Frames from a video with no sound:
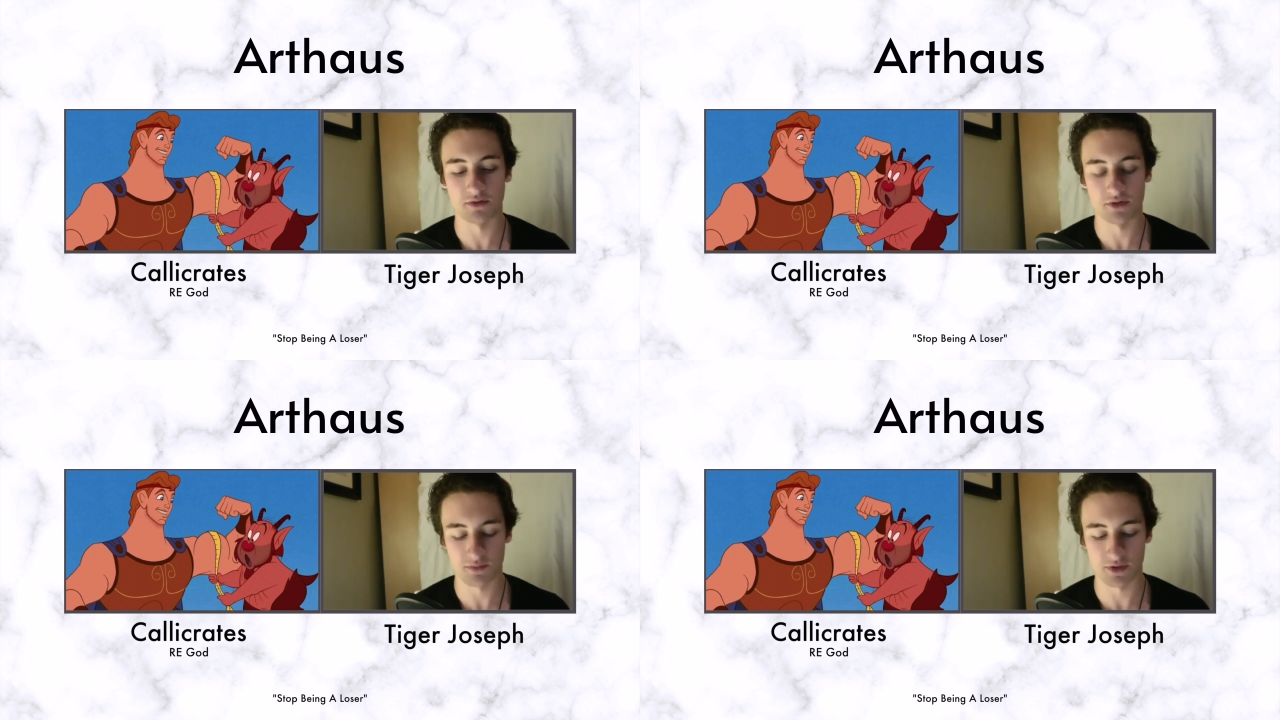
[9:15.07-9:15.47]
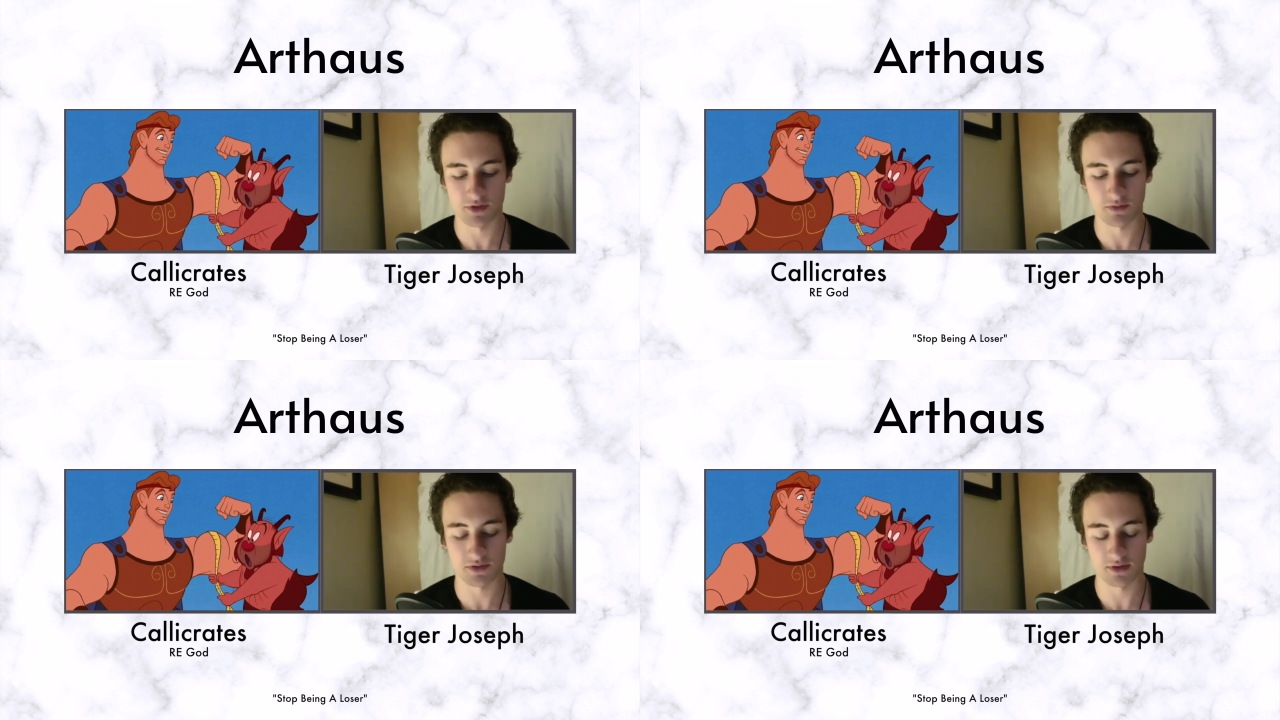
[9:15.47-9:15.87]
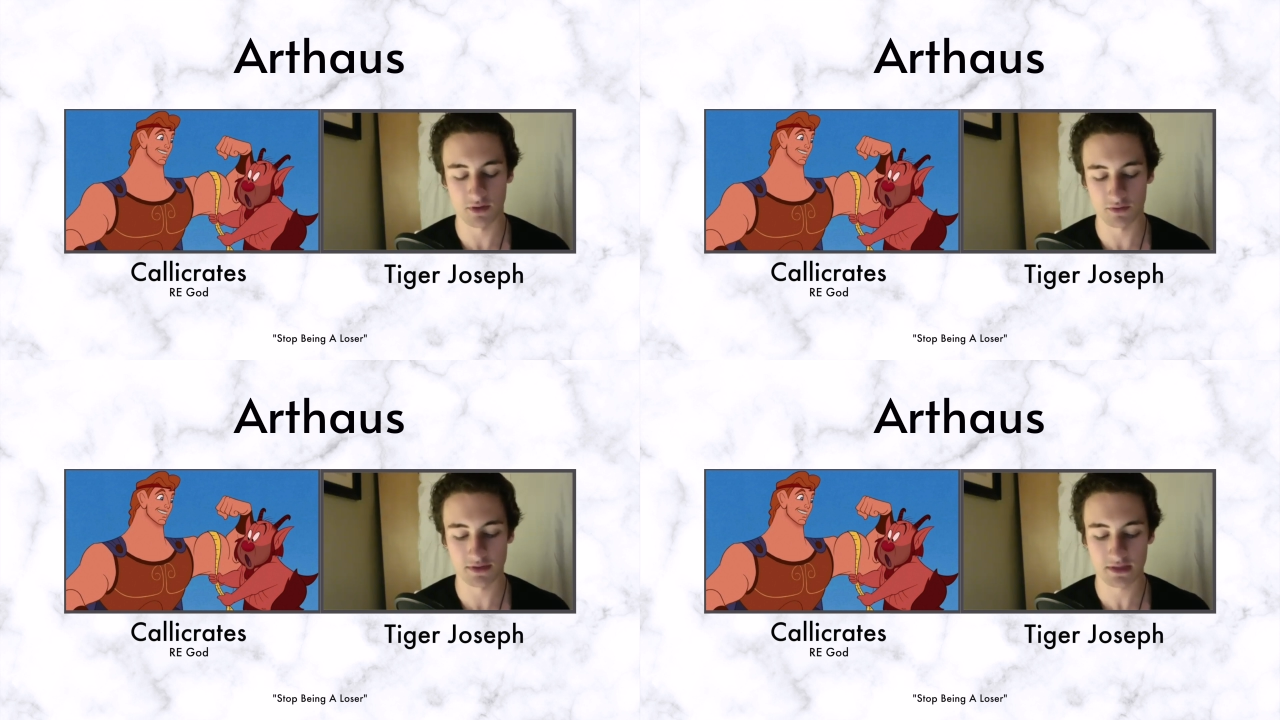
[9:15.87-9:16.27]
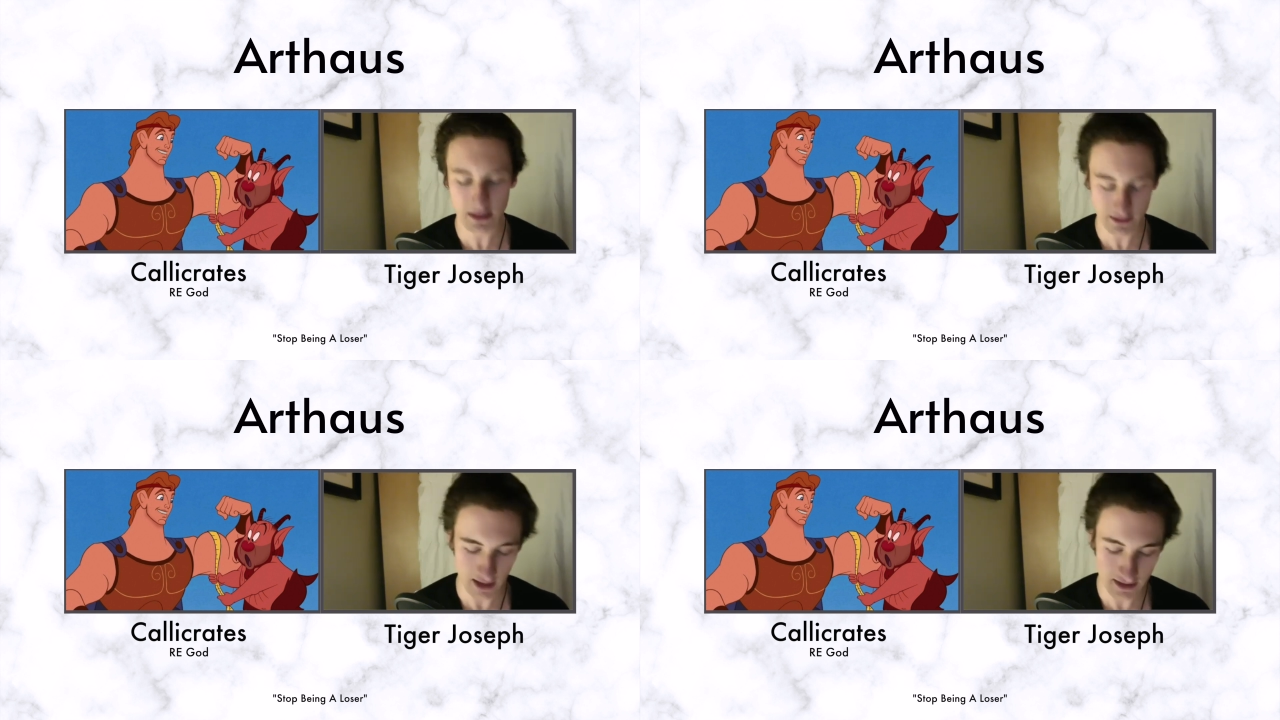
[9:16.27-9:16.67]

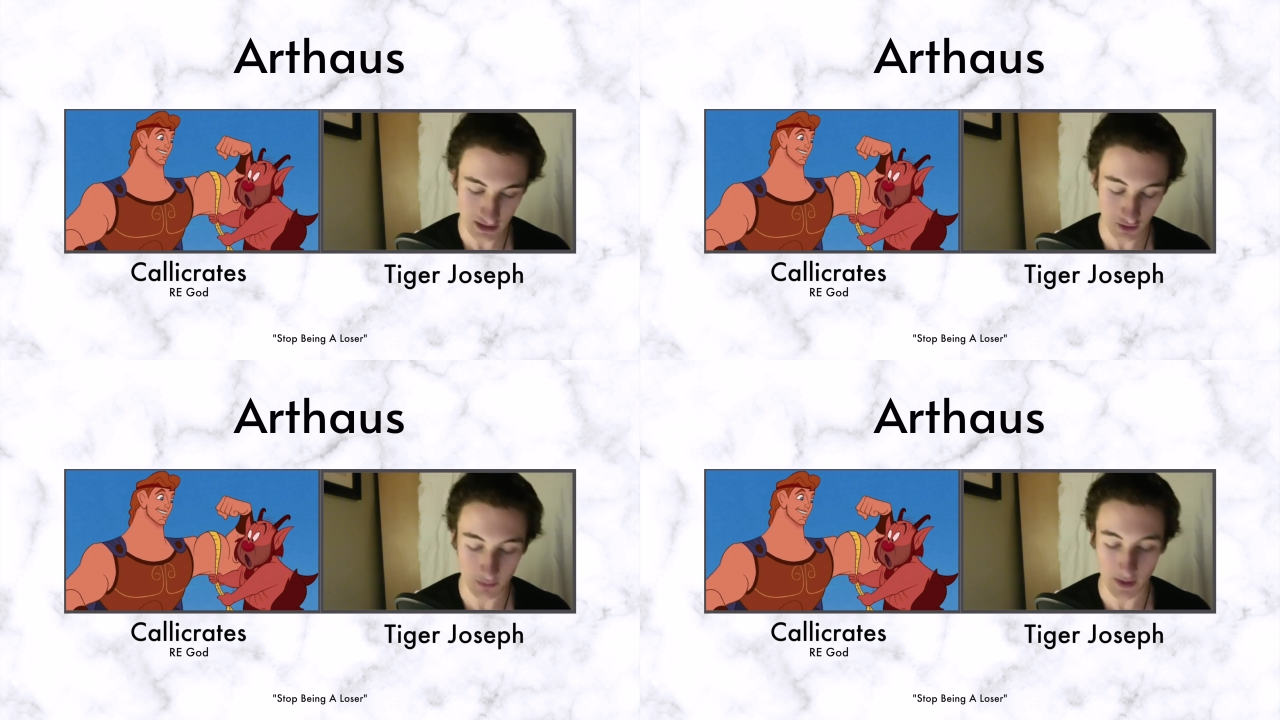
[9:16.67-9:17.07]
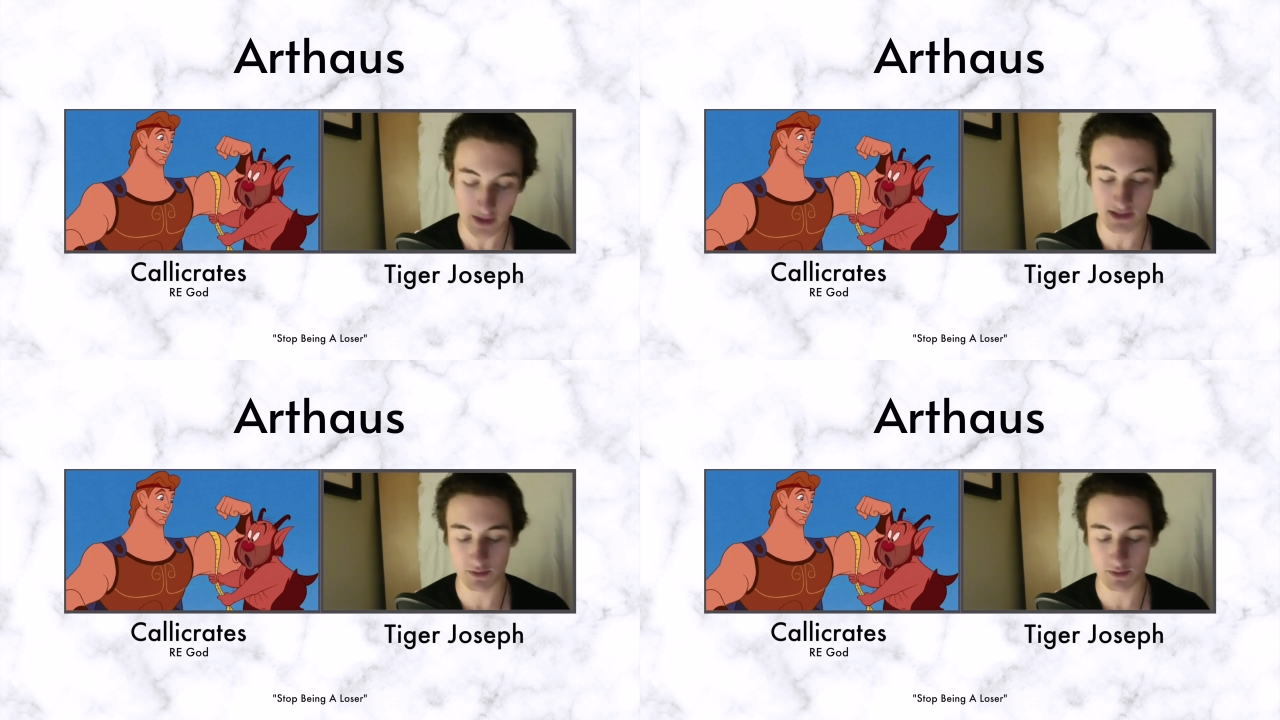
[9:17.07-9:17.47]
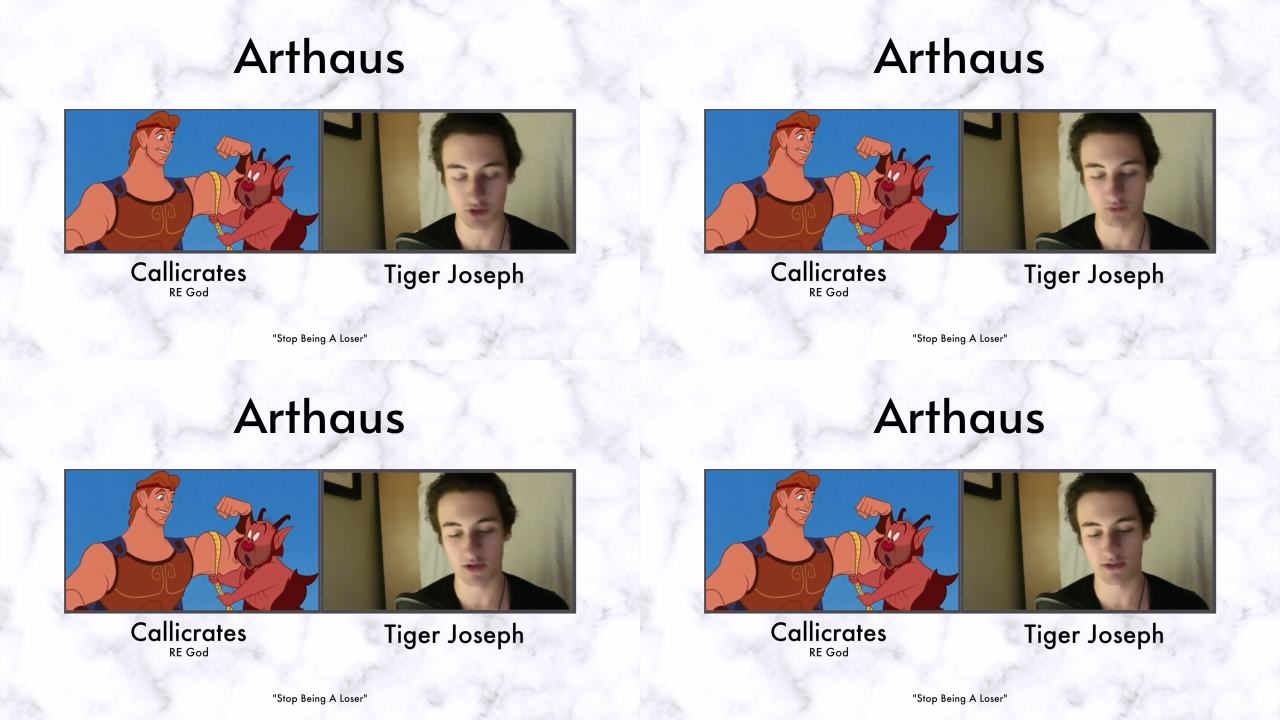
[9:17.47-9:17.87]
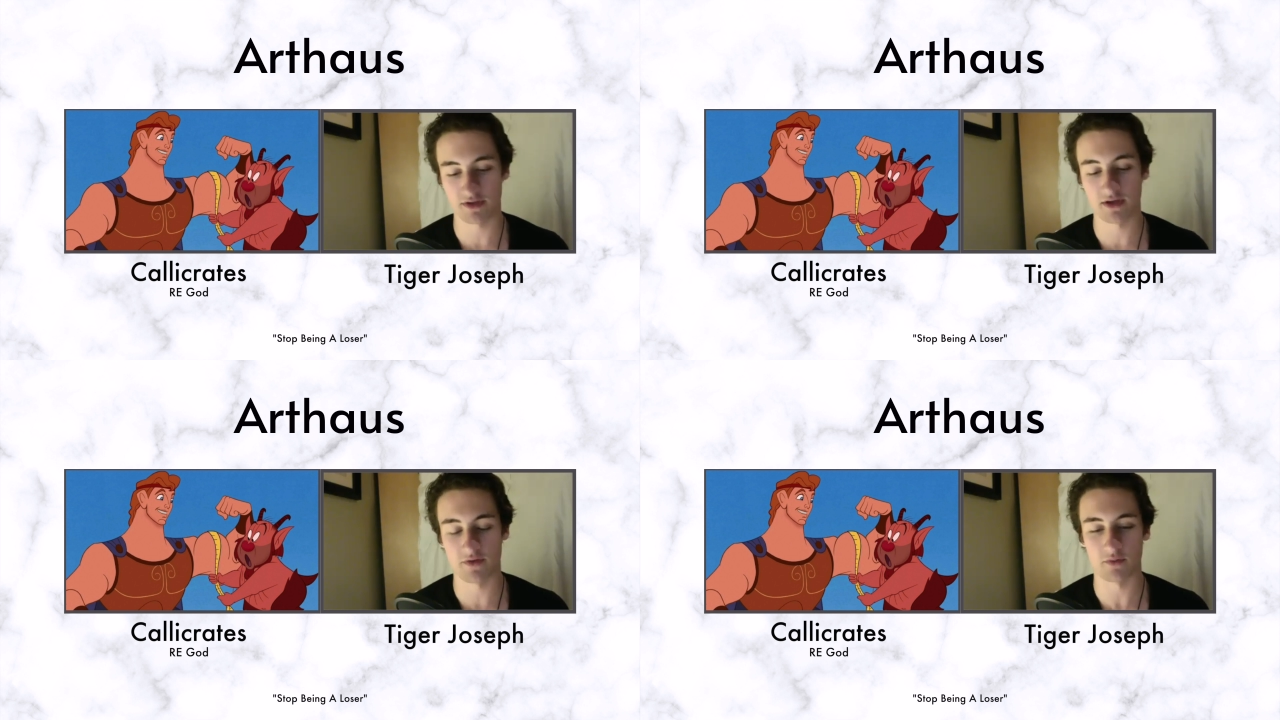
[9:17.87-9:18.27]
slower paced submission
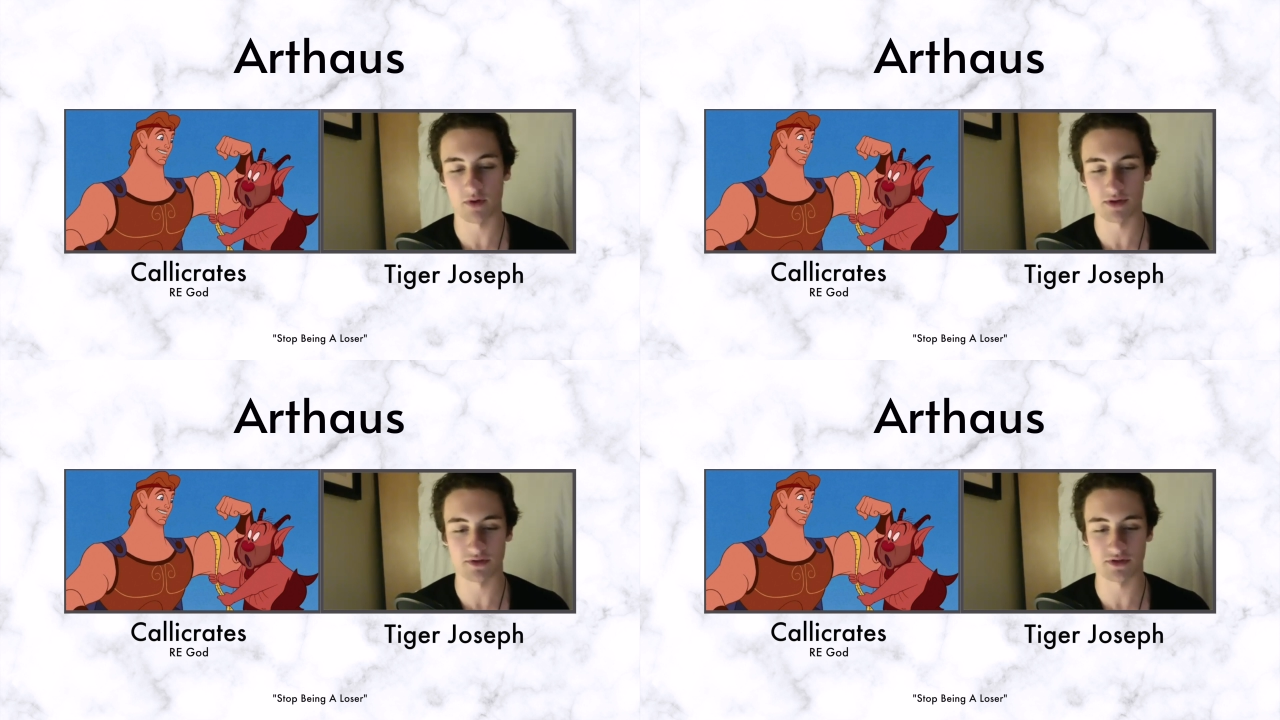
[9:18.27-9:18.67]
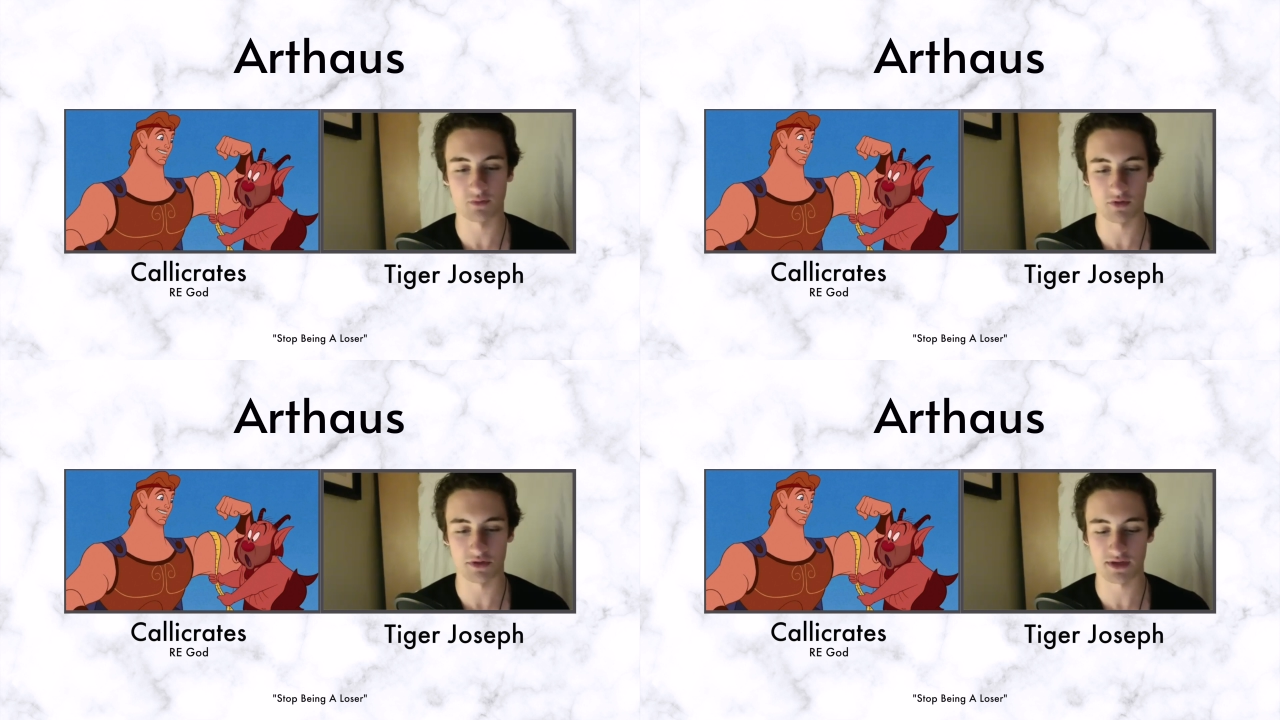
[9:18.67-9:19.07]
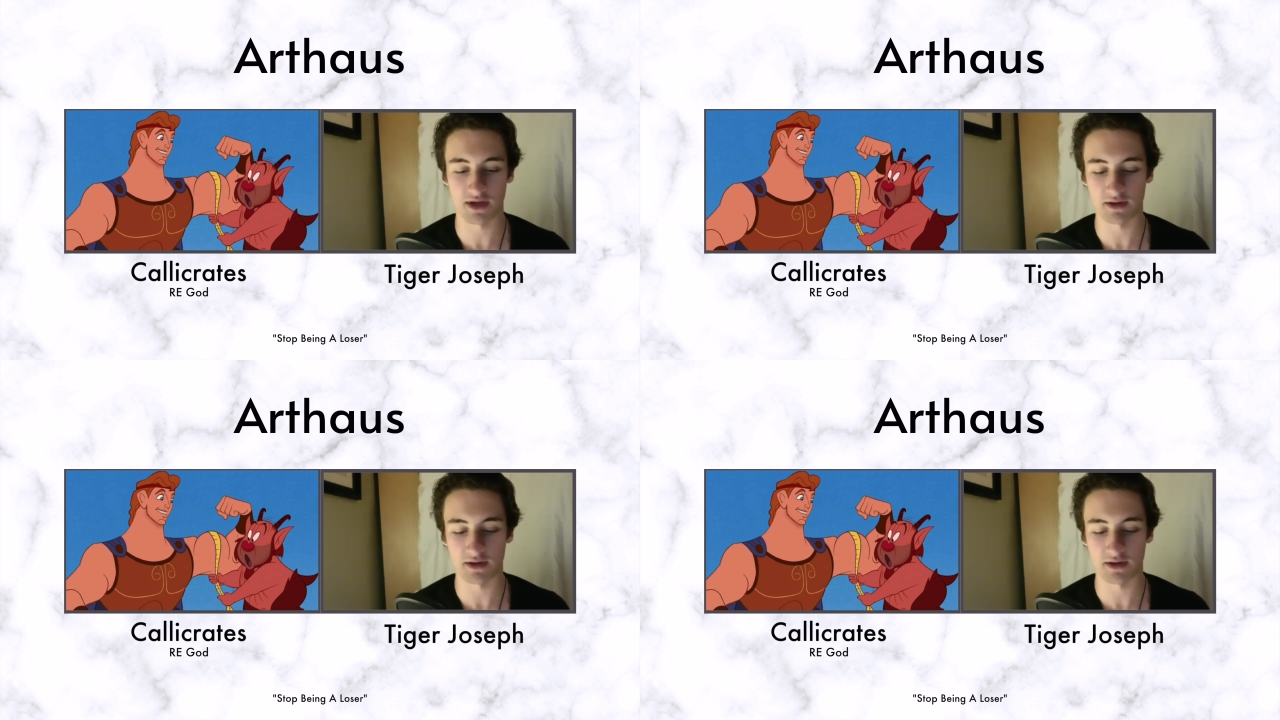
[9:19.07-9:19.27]
wrestling, and then wrestling is more just